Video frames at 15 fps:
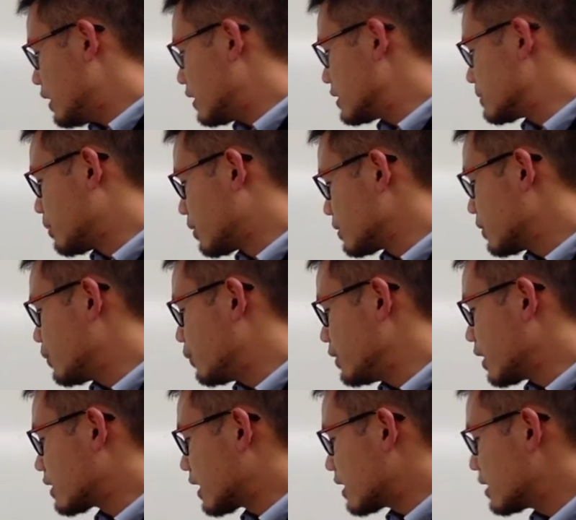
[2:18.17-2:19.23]
at this point,
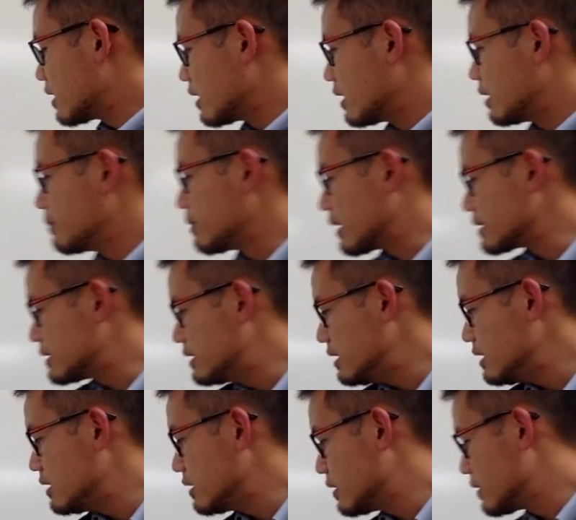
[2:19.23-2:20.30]
we are done. Plus
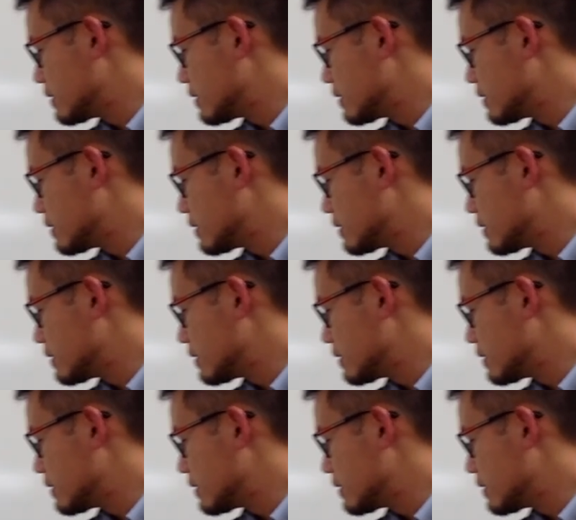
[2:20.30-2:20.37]
c.